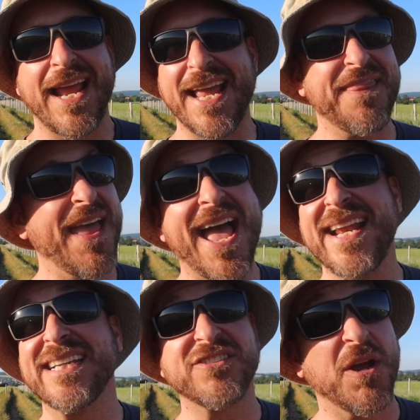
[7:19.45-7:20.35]
And
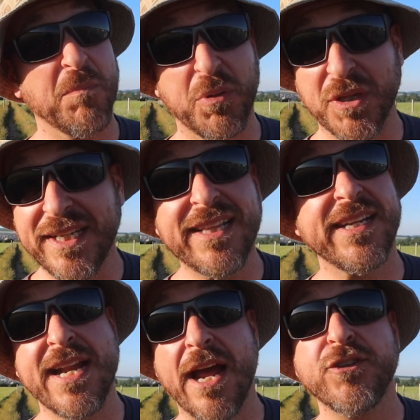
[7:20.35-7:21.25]
that is
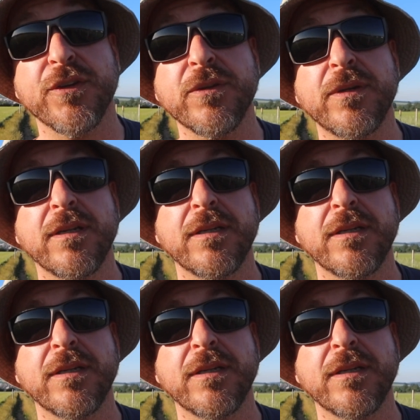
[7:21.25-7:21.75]
completely not true.